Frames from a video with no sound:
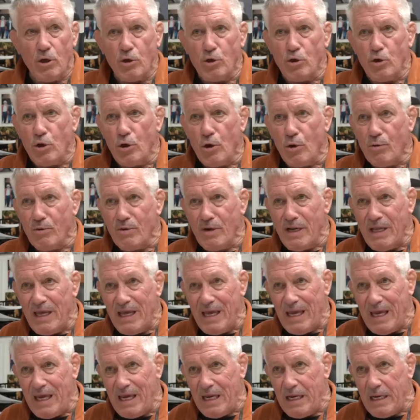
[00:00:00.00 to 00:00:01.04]
You don't
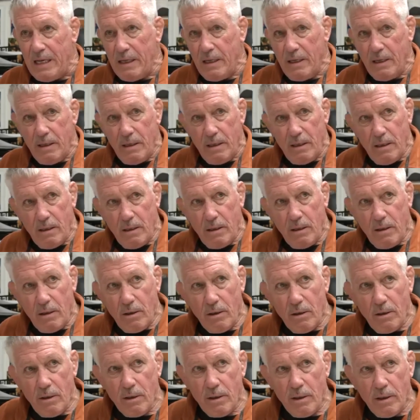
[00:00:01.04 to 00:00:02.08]
need,
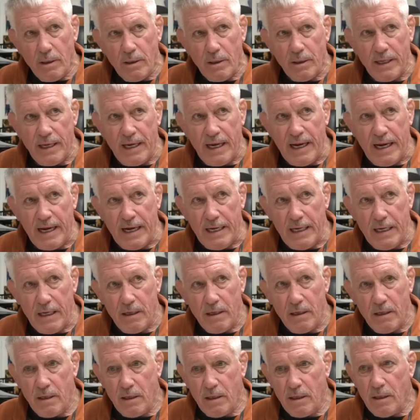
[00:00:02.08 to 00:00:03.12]
okay,
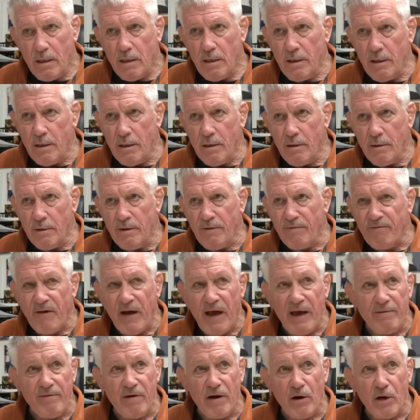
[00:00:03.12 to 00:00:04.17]
the
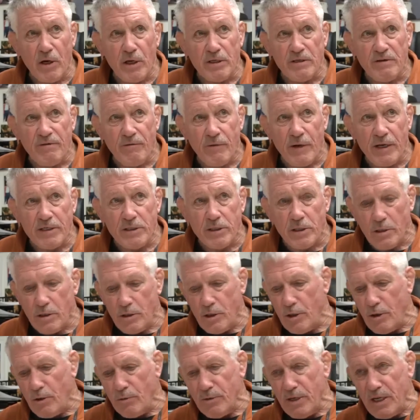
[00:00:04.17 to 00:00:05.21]
five areas of wrestling.
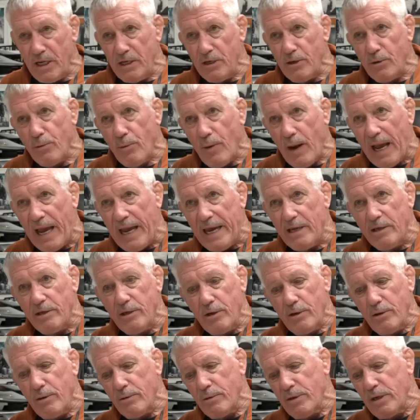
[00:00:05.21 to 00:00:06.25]
You don't need to ride,
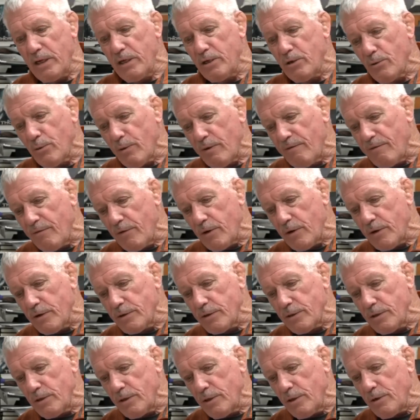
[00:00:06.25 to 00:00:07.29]
you don't need to
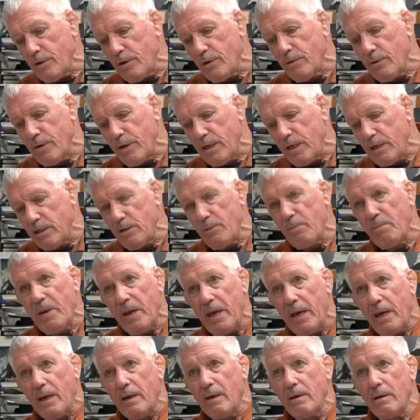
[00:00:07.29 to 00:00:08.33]
reverse, and you don't need to
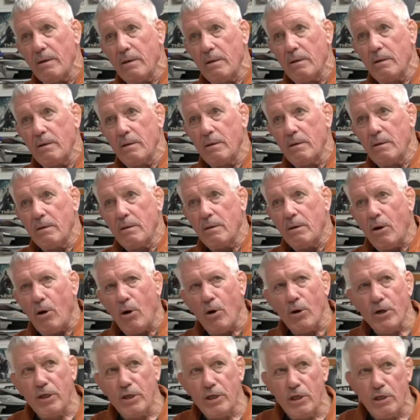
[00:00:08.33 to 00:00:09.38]
pin.
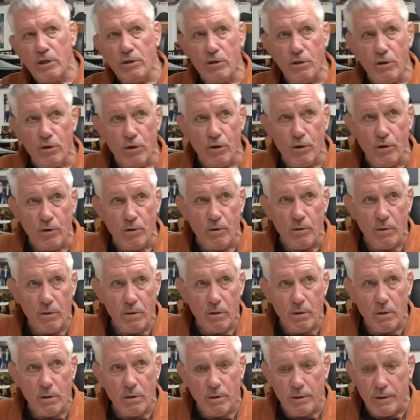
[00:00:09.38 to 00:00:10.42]
All you need to do,
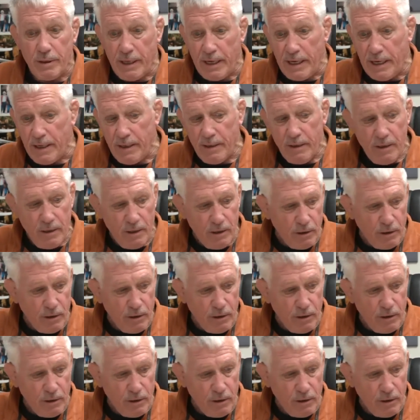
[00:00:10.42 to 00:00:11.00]
okay?